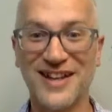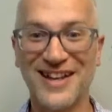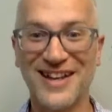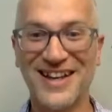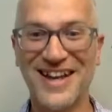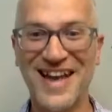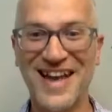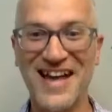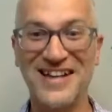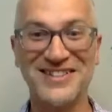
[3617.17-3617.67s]

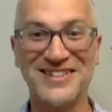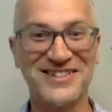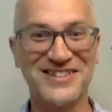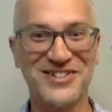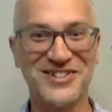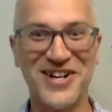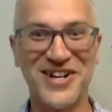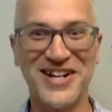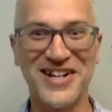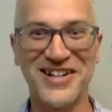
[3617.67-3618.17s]
Yeah,
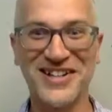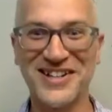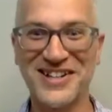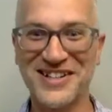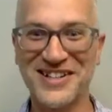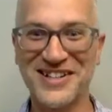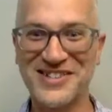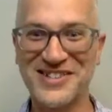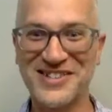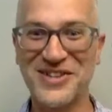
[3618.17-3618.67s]

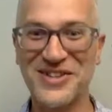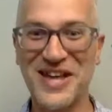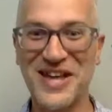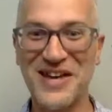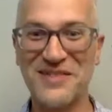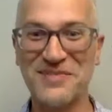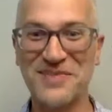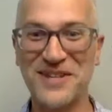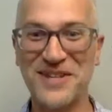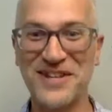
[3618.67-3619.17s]

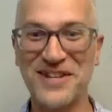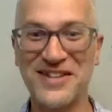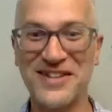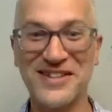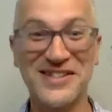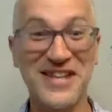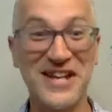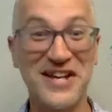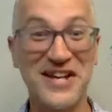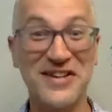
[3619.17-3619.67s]
that'll be the
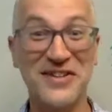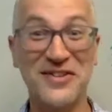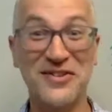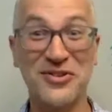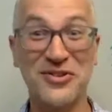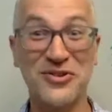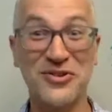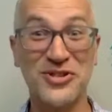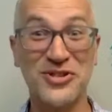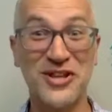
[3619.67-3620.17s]
second
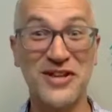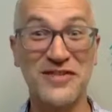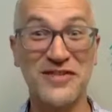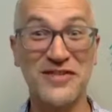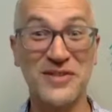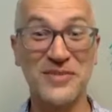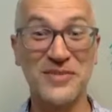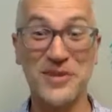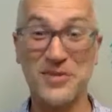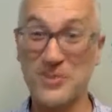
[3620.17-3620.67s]
Thursday of
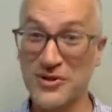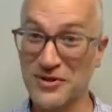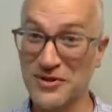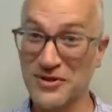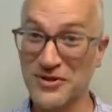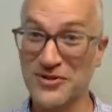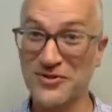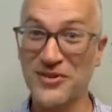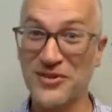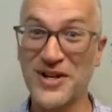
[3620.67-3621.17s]
September,
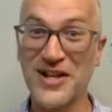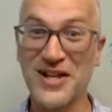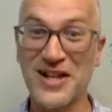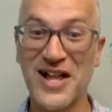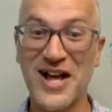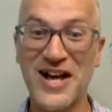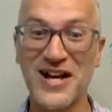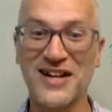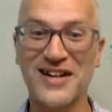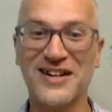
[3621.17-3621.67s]
3
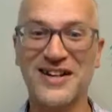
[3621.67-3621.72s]
o'clock.